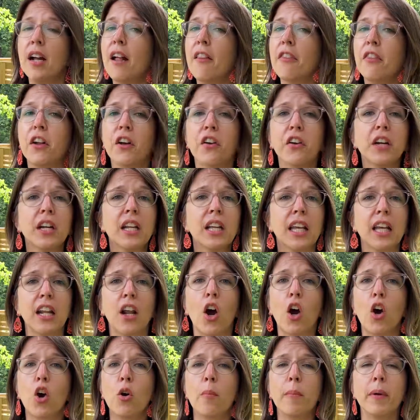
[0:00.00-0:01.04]
they're going to get
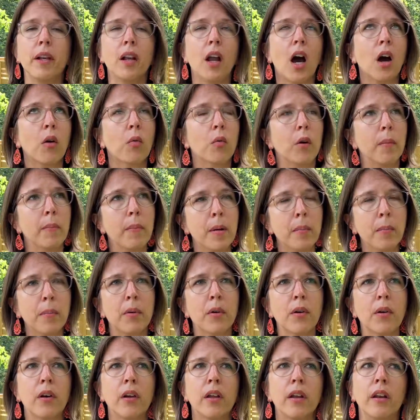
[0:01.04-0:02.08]
home and not
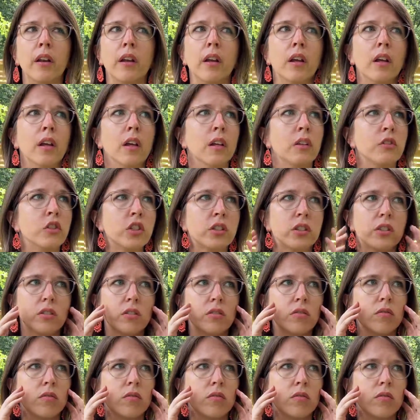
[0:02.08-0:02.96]
remember, and just